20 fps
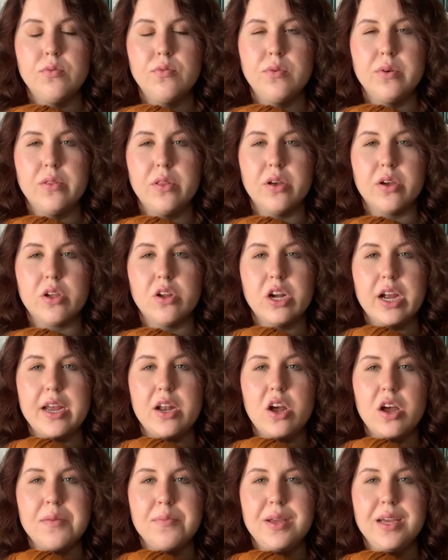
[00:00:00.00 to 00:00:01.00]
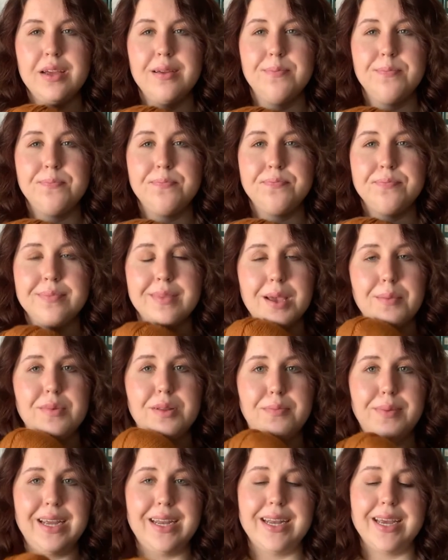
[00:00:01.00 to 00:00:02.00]
would look great on me. I'm
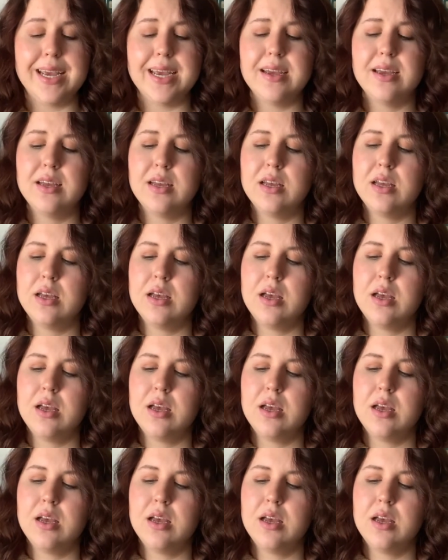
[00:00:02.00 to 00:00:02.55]
debating.